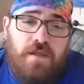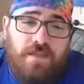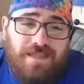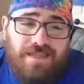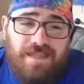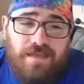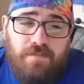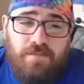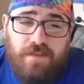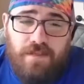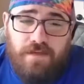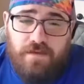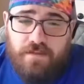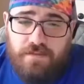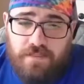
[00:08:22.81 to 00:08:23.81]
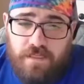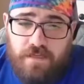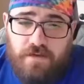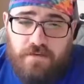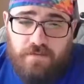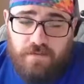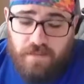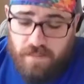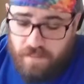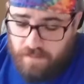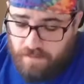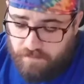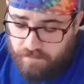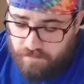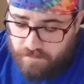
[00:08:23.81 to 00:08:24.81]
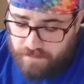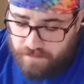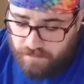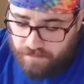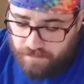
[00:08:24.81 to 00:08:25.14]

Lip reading: league players that own Clyde Edwards.